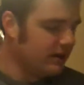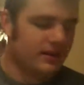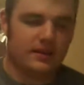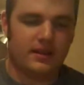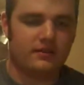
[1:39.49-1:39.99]

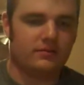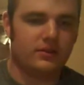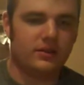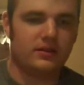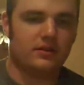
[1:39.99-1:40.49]
Get that
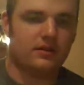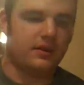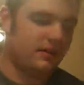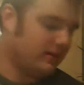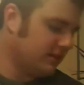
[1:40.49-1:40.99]
really dark
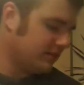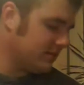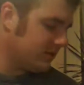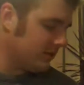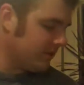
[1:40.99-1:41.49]
aleness
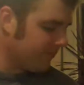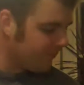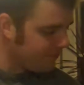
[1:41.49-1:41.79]
to it.